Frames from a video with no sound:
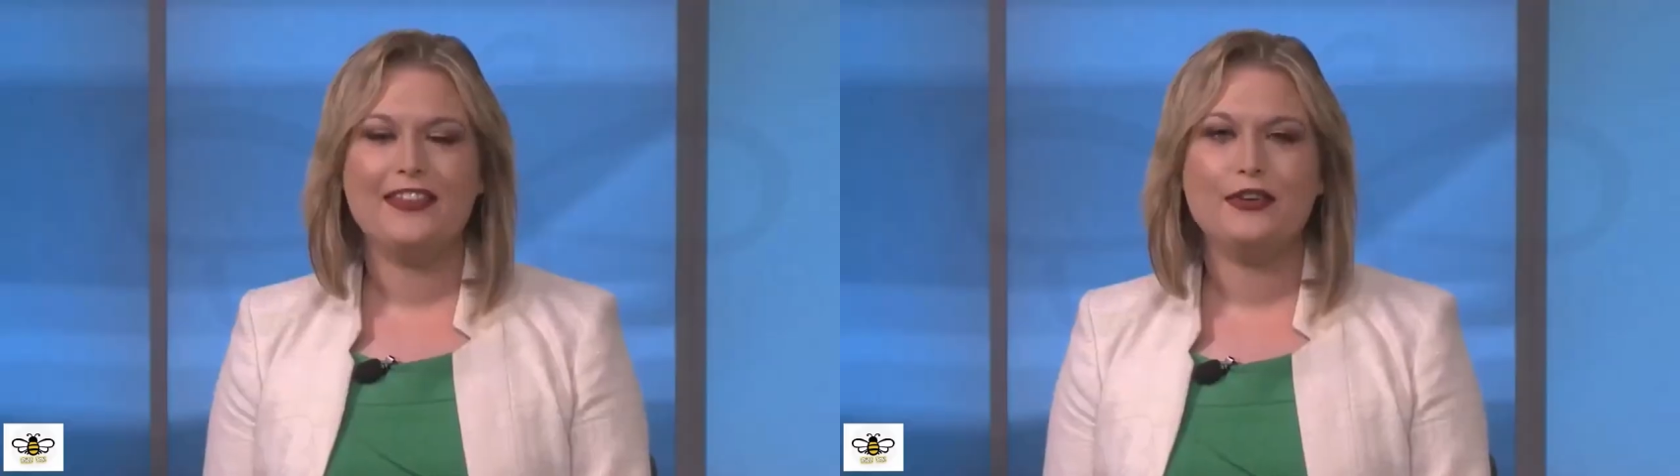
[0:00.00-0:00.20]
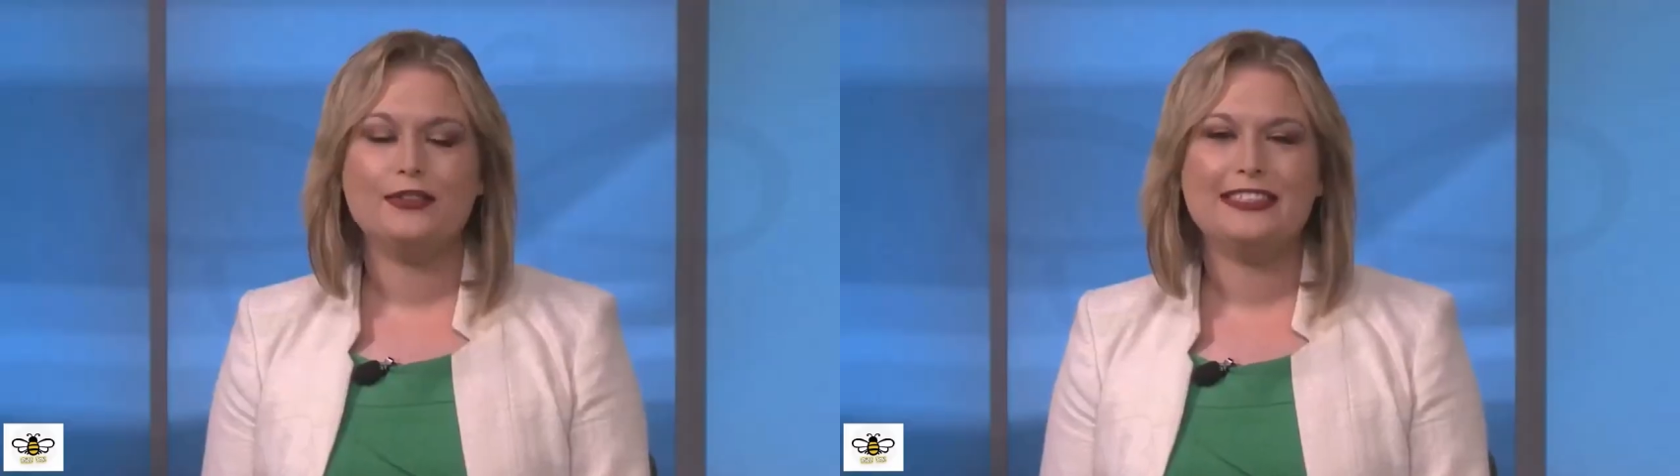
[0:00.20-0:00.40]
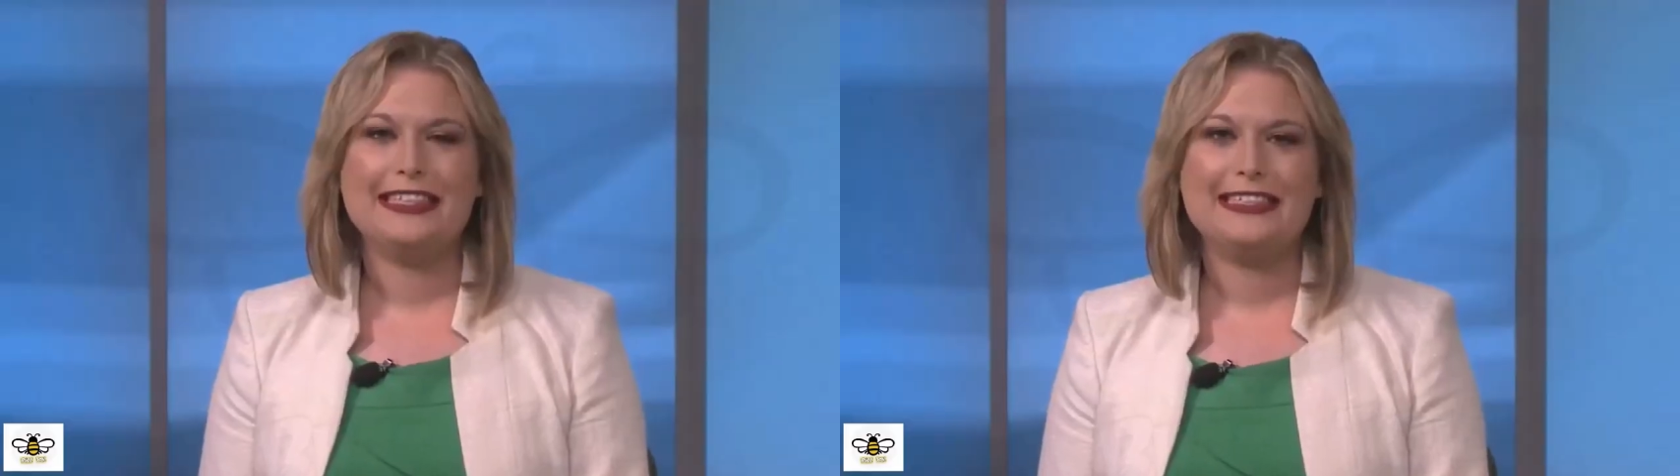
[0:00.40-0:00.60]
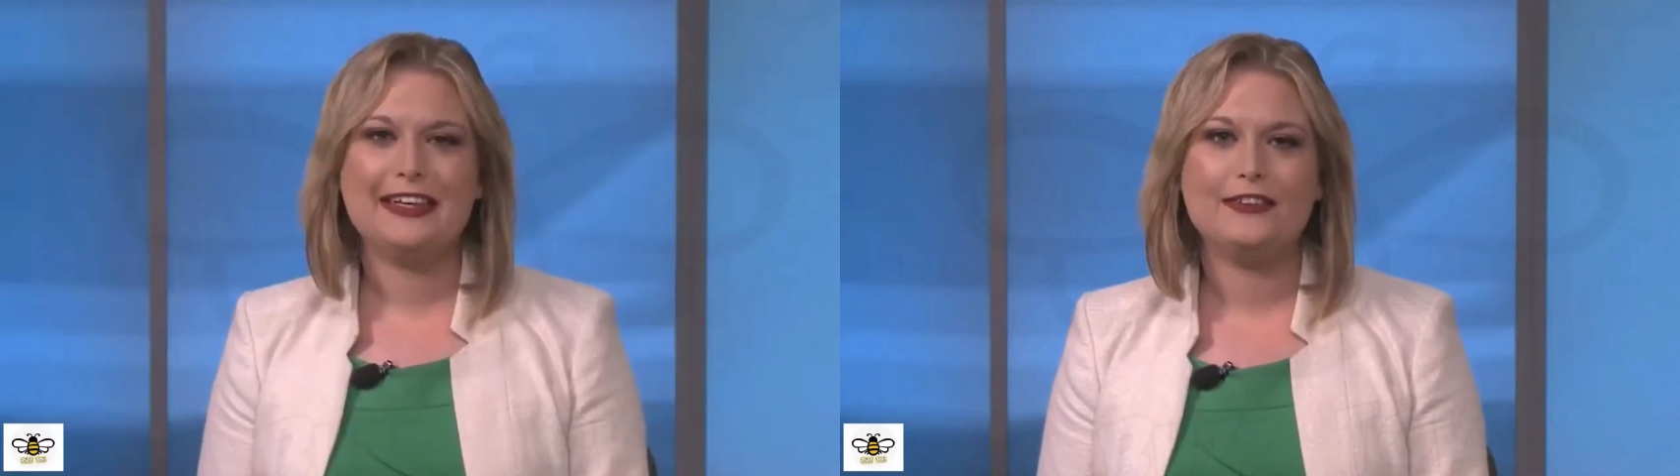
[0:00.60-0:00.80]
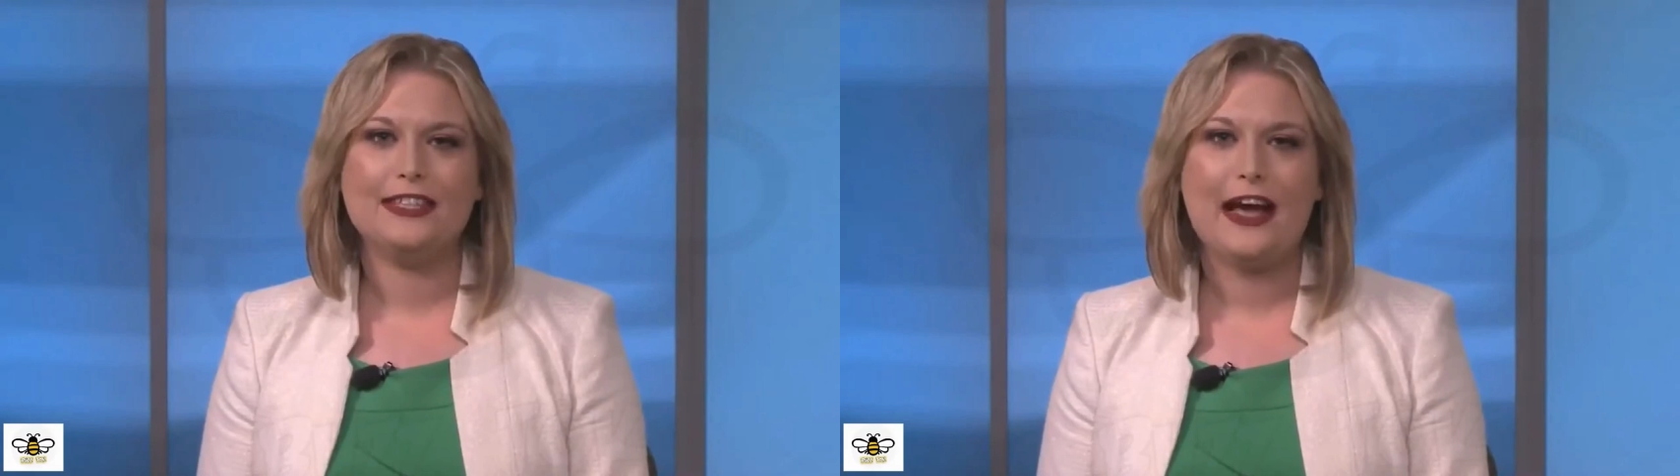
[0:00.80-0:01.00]
and those
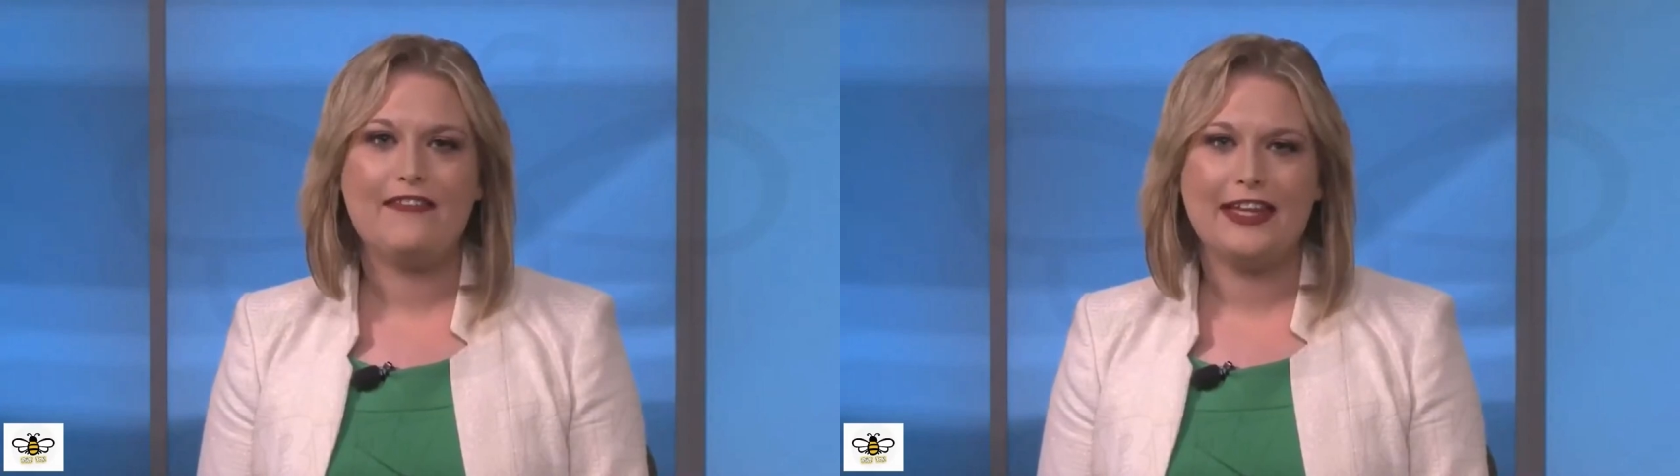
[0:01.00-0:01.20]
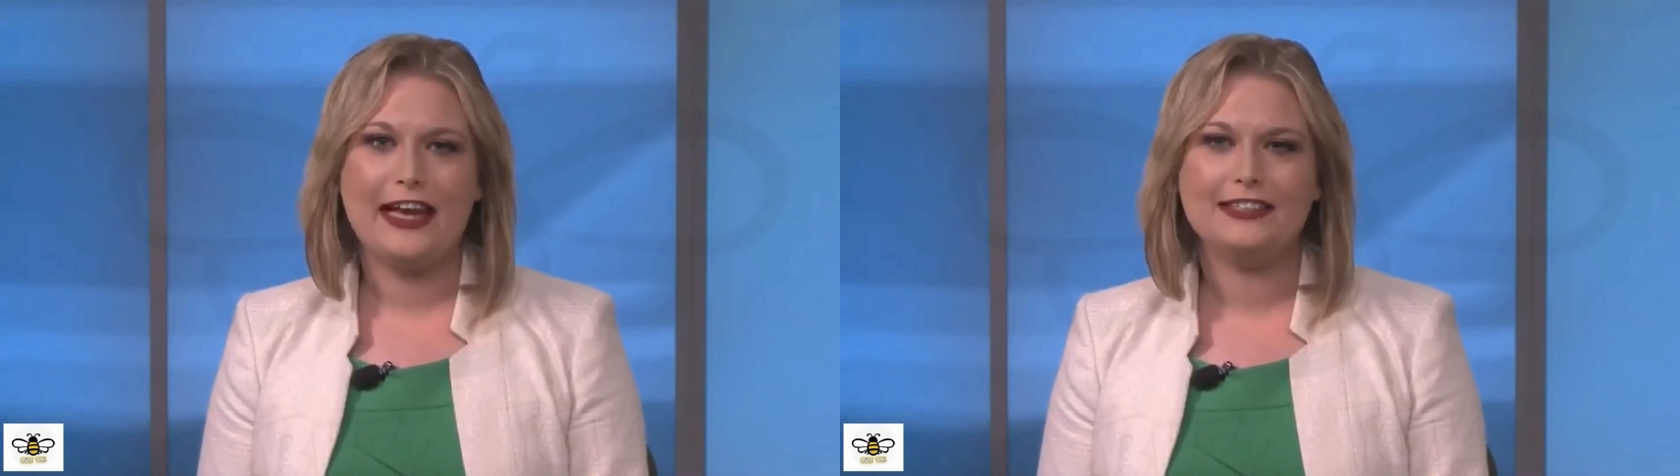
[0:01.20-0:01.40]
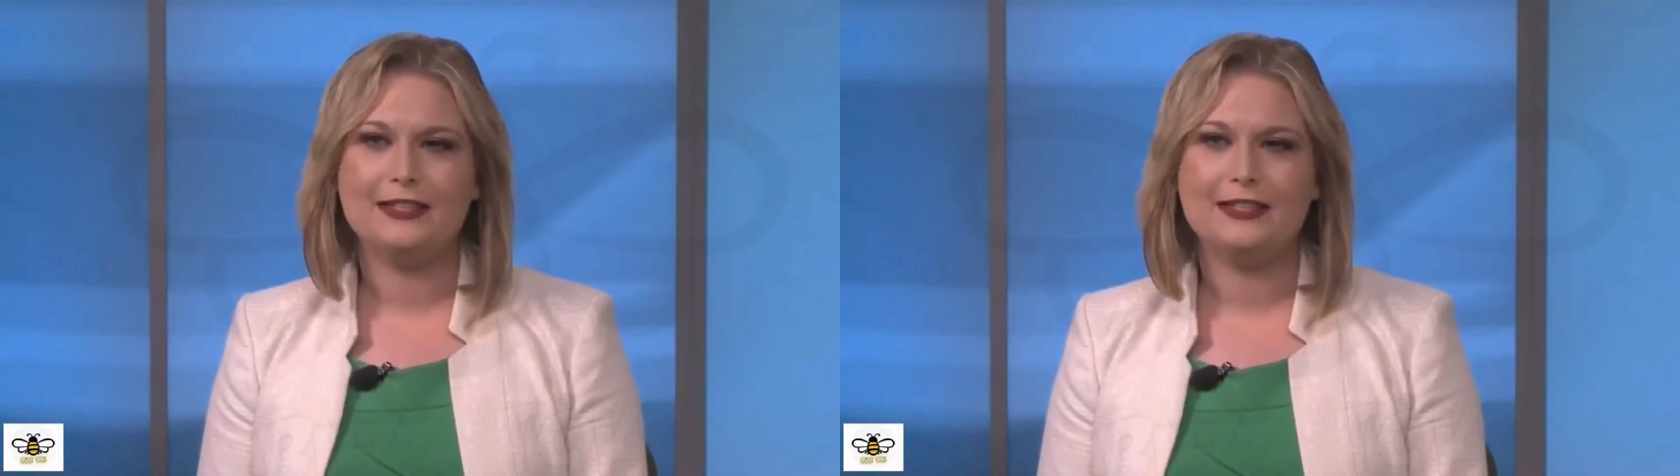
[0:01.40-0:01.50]
details have yet